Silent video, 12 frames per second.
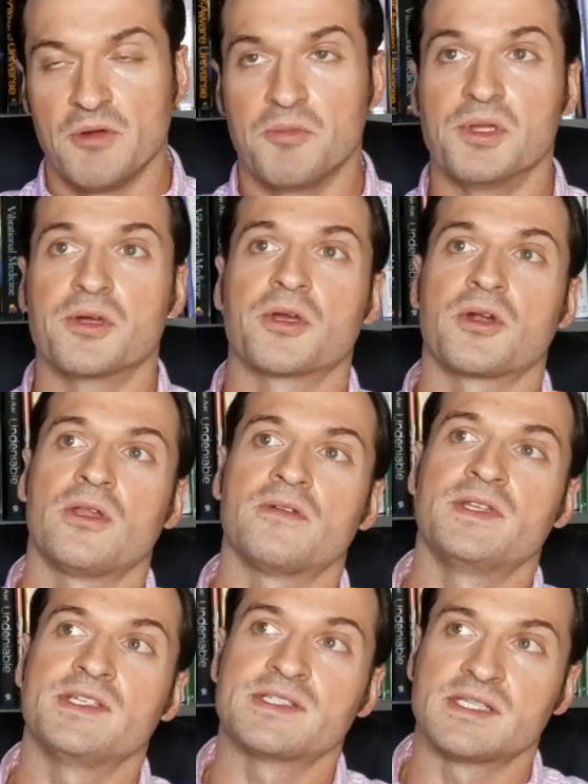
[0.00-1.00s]
We look at all
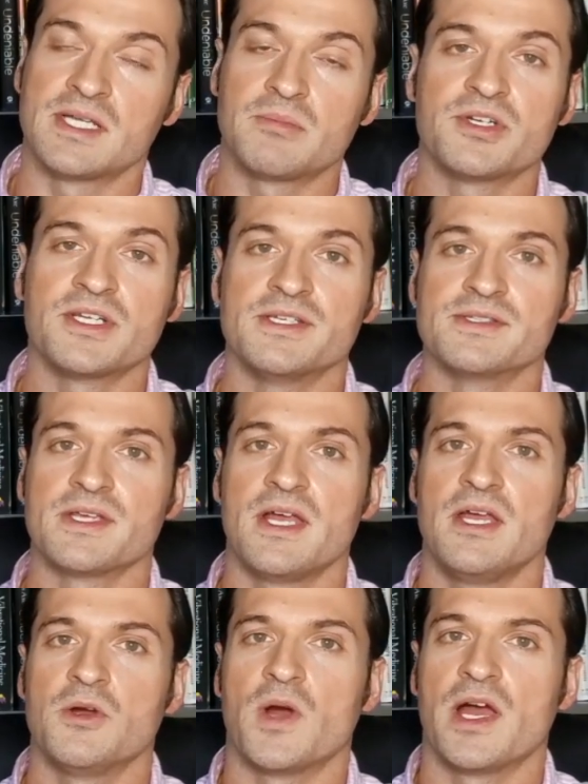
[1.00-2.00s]
of these celebrities
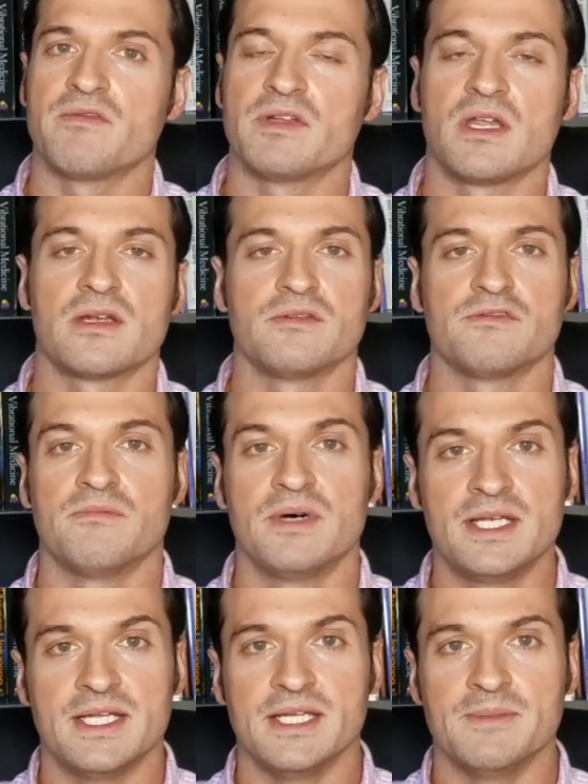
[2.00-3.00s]
who have a lot of
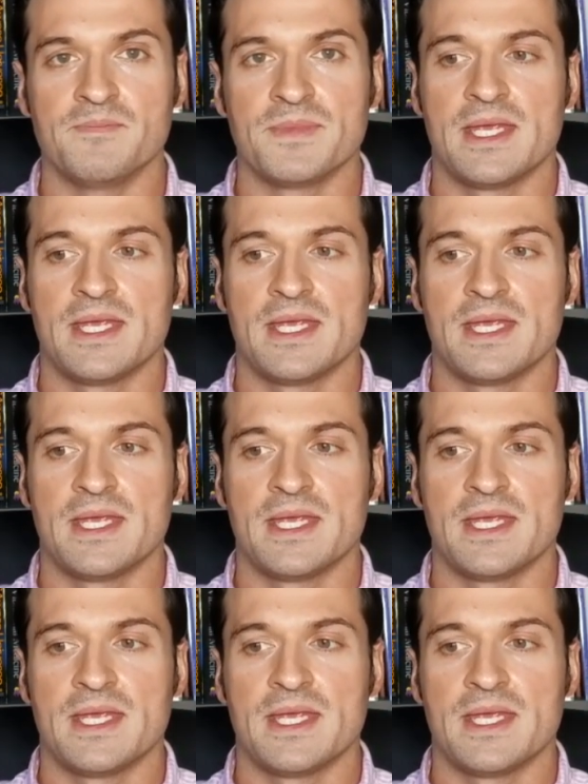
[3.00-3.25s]
money